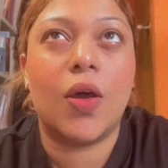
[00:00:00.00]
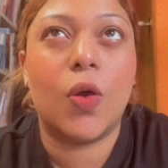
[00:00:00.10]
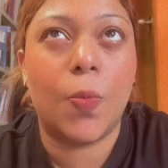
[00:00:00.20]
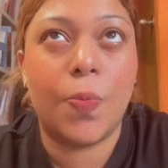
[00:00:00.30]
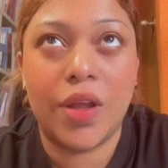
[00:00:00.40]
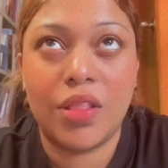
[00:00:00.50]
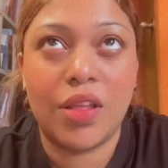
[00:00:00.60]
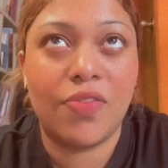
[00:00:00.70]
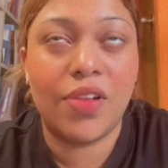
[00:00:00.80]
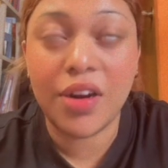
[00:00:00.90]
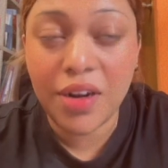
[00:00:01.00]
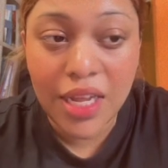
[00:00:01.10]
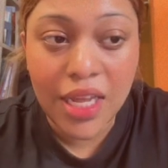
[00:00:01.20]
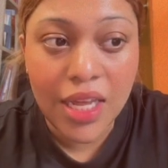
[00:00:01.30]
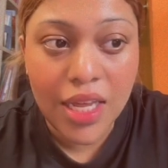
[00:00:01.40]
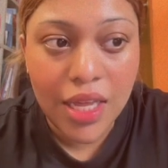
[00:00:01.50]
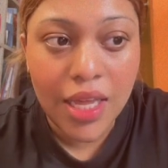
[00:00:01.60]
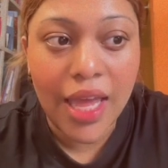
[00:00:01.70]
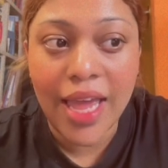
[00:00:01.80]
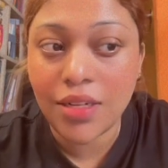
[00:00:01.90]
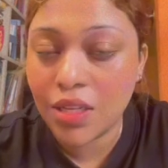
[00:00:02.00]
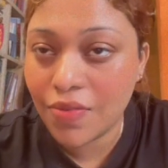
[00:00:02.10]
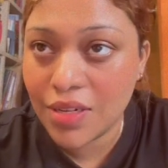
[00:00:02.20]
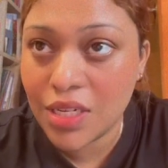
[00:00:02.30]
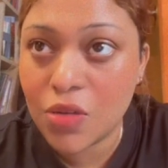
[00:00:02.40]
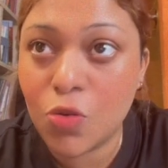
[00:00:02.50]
cooperative learning activities,